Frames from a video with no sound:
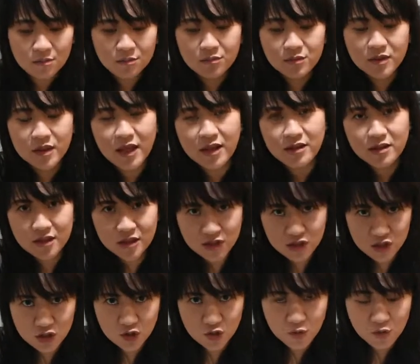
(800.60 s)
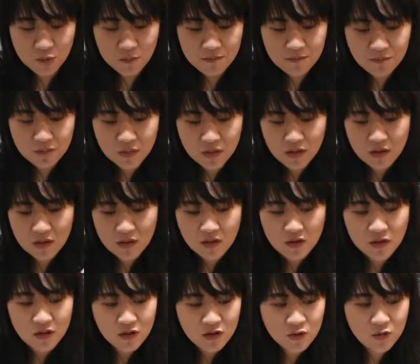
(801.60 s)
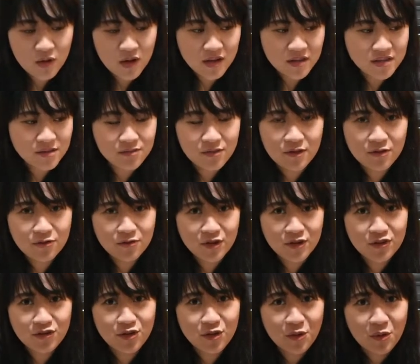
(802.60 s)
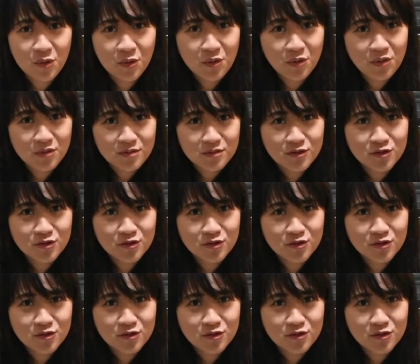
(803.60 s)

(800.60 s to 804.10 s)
than these two, you guys feel free to